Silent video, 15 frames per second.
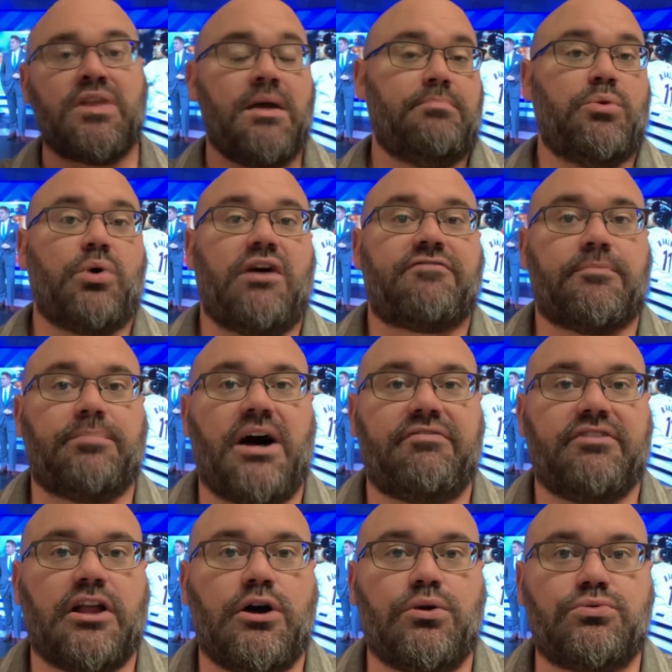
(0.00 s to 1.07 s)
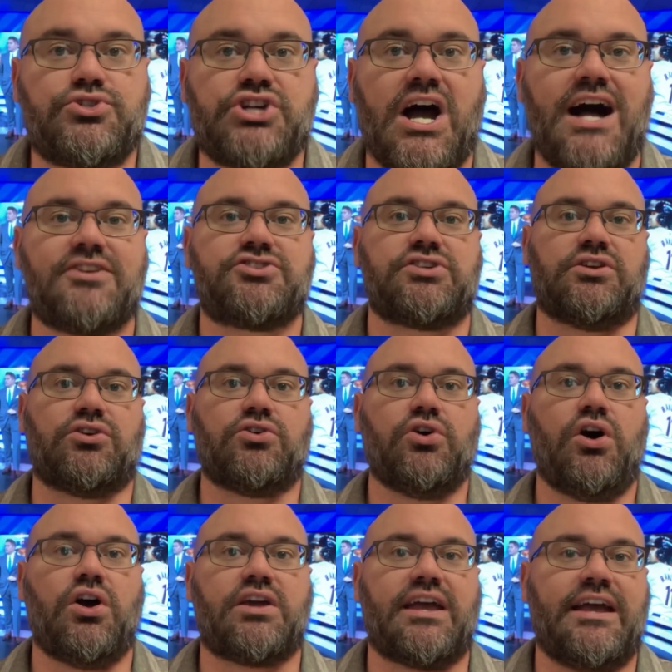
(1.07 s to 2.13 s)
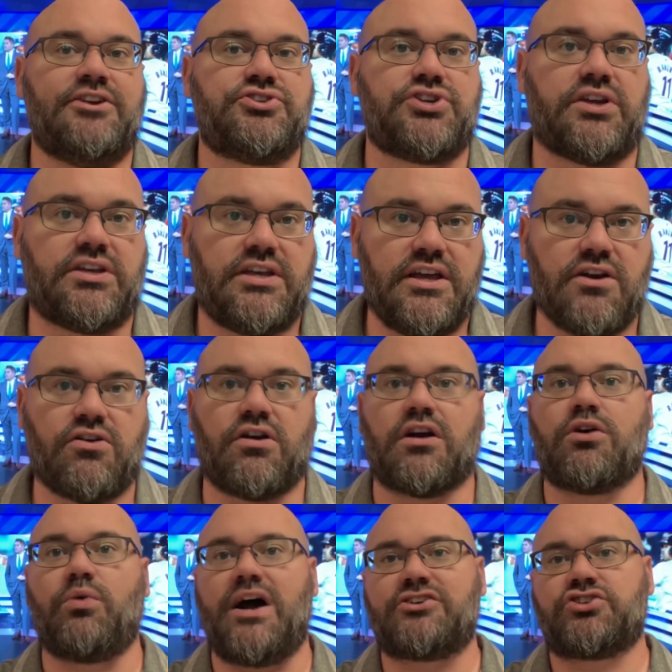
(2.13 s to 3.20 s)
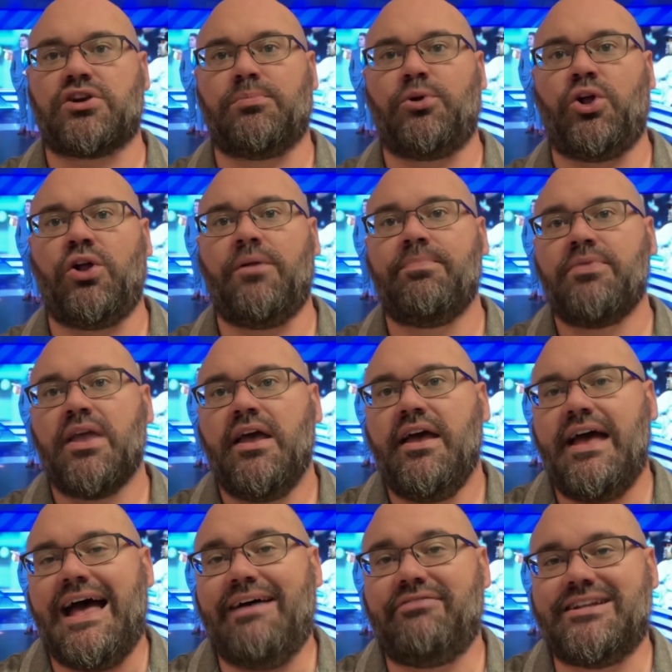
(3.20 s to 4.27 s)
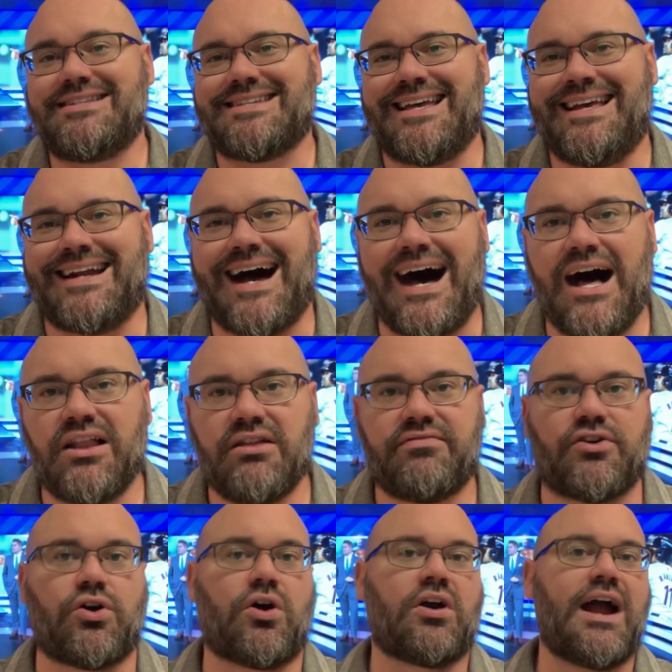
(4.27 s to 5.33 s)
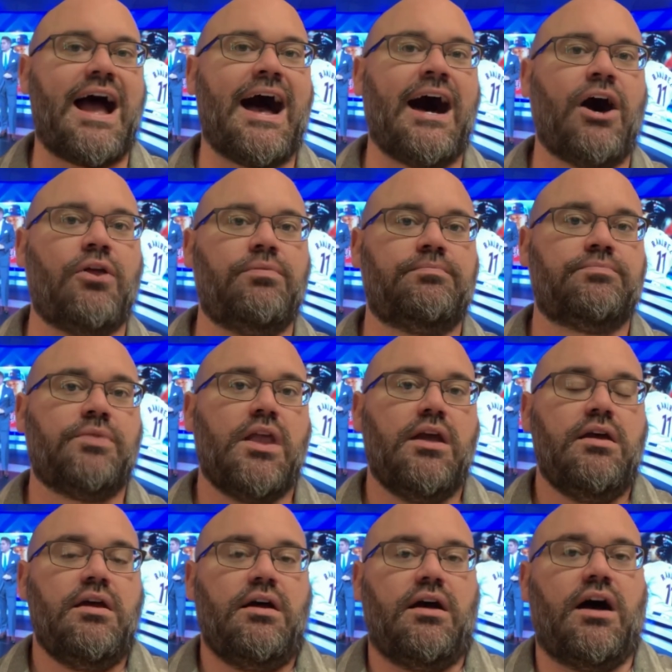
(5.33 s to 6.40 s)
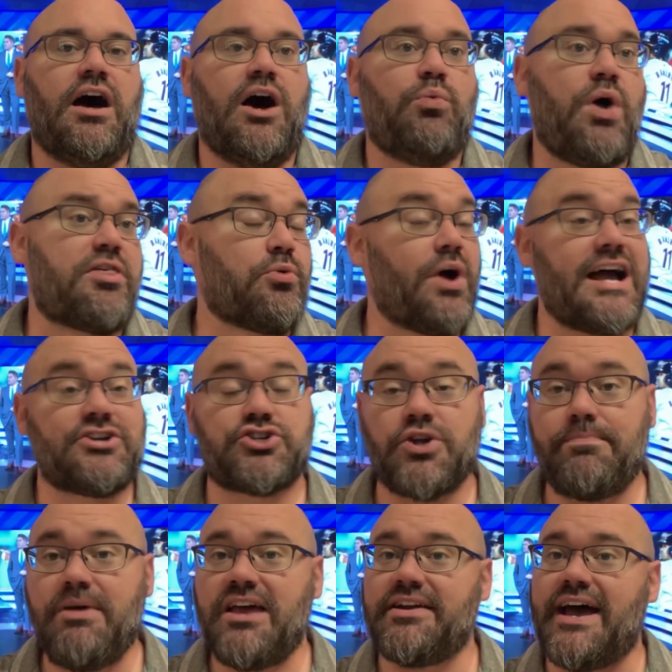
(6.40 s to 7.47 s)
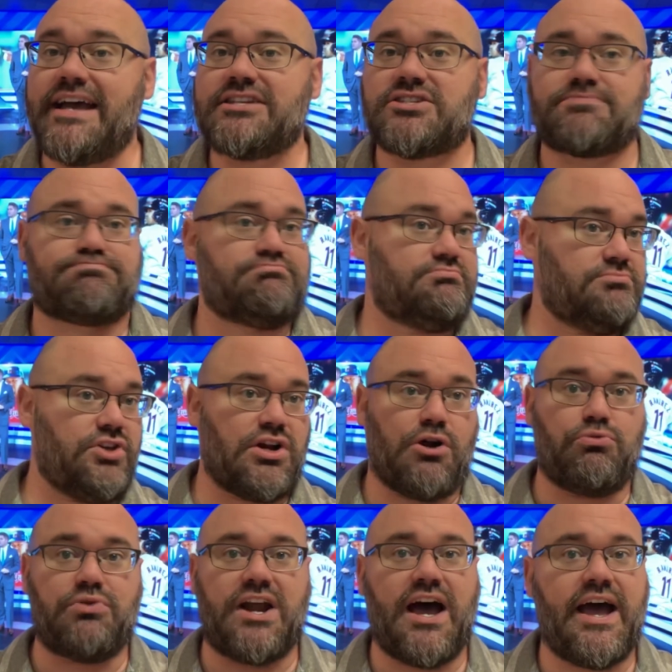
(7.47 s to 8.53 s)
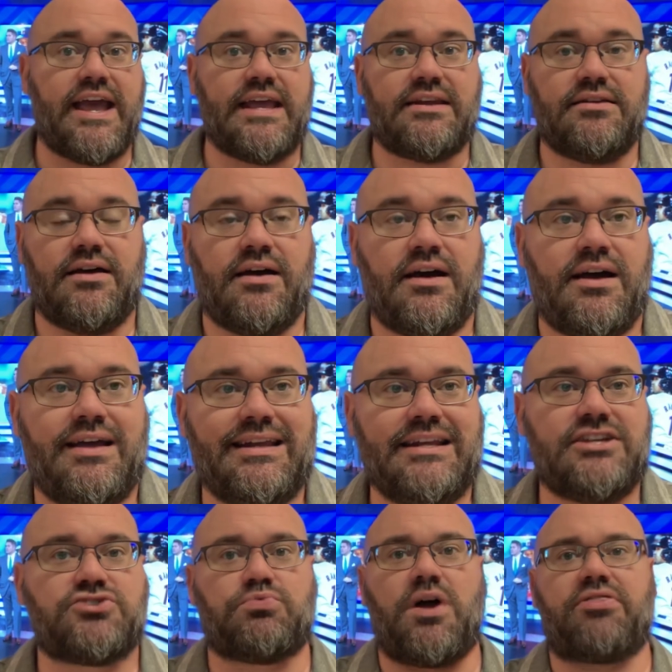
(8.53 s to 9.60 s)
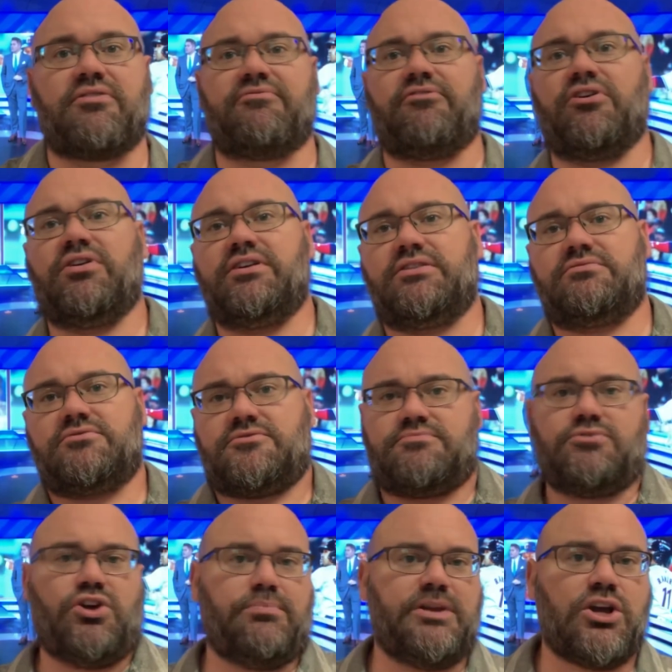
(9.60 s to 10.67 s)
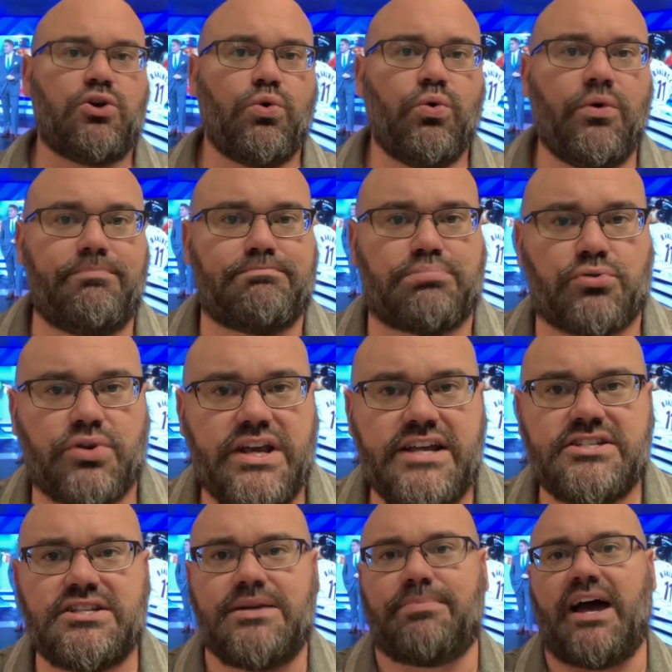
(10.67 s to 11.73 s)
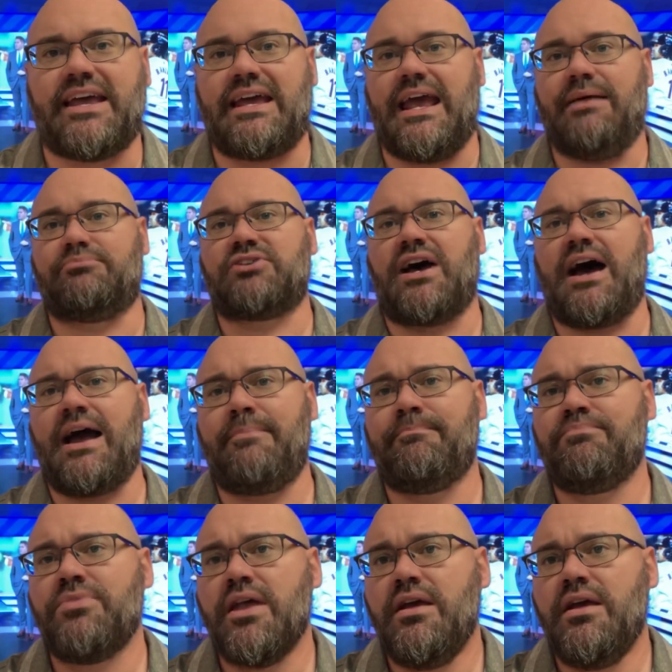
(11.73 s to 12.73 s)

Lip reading: Meanwhile, for Buffalo, Johnson, Cook, and Shakir are questionable. Evans and Oliver are out. Weather-wise, should be a nice, night in East Rutherford. It's going to be cool and breezy by game time.